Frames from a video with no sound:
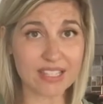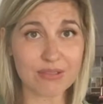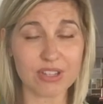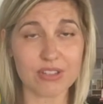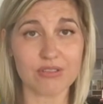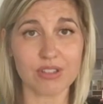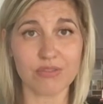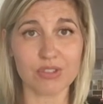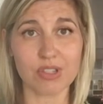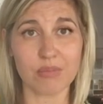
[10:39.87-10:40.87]
You can use it
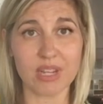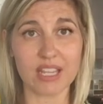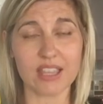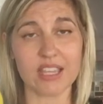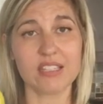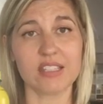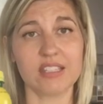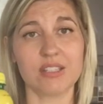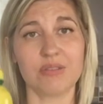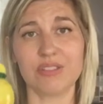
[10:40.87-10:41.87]
for so many things, and
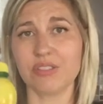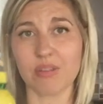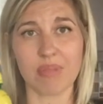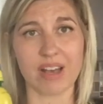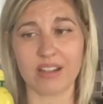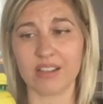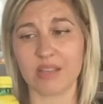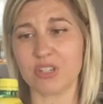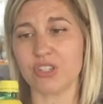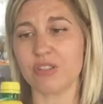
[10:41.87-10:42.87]
so it's just a bottle of
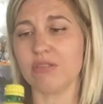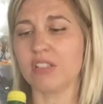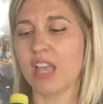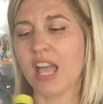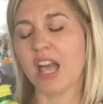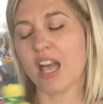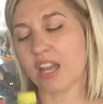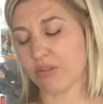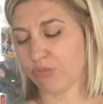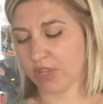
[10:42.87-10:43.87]
lemon juice, and
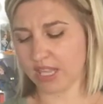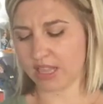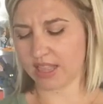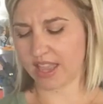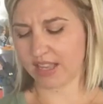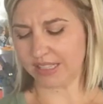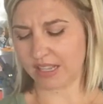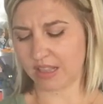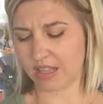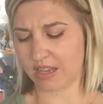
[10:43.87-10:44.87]
it really lasts
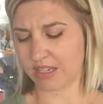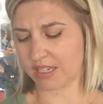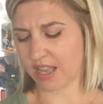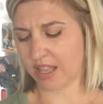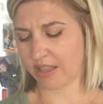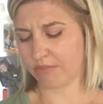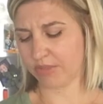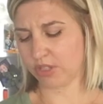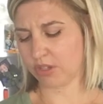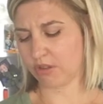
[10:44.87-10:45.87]
a long time.
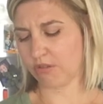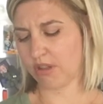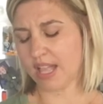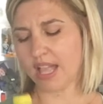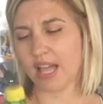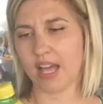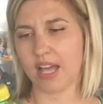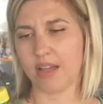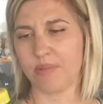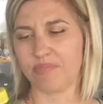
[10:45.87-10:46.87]
So
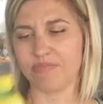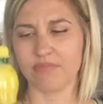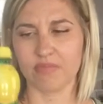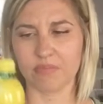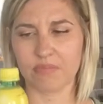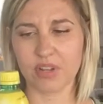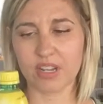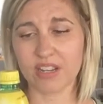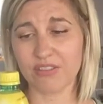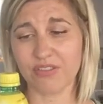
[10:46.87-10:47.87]
put it
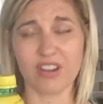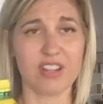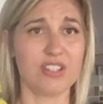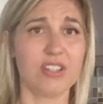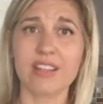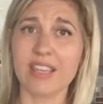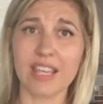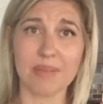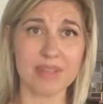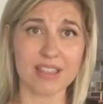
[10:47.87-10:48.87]
in your fridge,
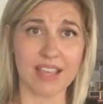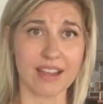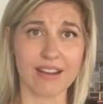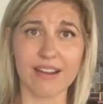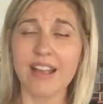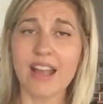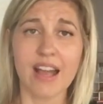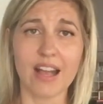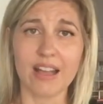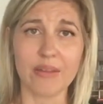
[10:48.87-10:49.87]
keep it there,
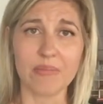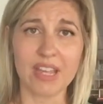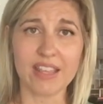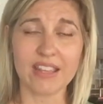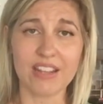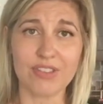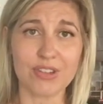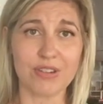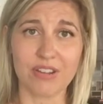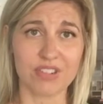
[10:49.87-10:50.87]
and then if you
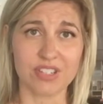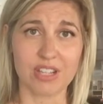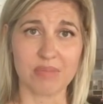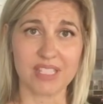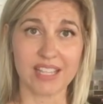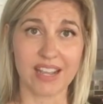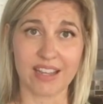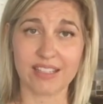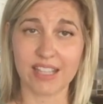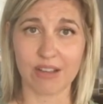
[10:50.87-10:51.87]
don't have fresh lemons on
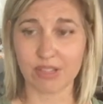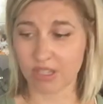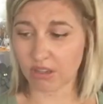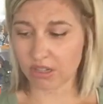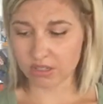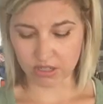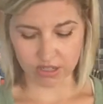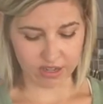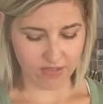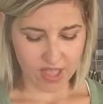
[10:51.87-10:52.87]
hand, it's always a good
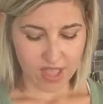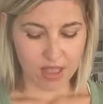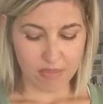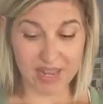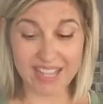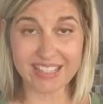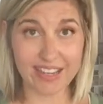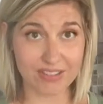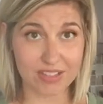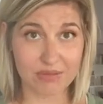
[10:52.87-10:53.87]
alternative. But I did
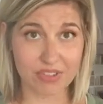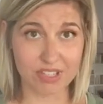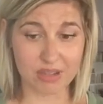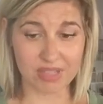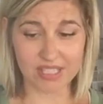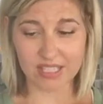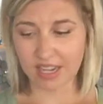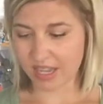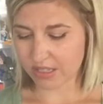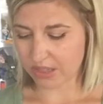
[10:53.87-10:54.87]
have some fresh lemons
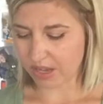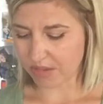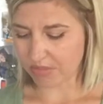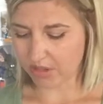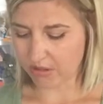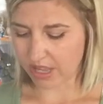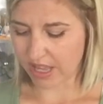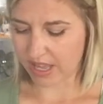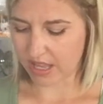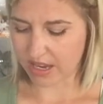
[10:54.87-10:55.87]
today, so I'm gonna go
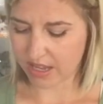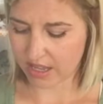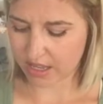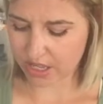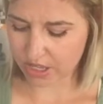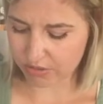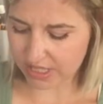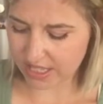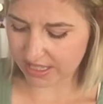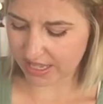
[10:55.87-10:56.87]
ahead and use
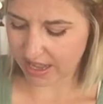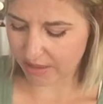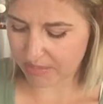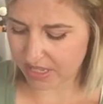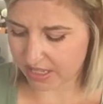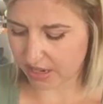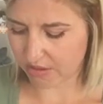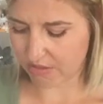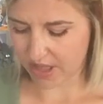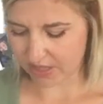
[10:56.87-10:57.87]
these up because I
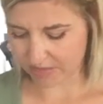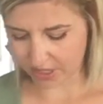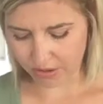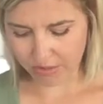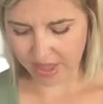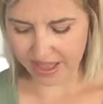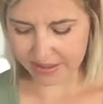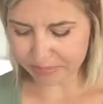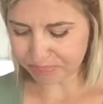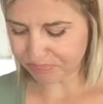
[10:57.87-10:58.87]
don't want them to go bad.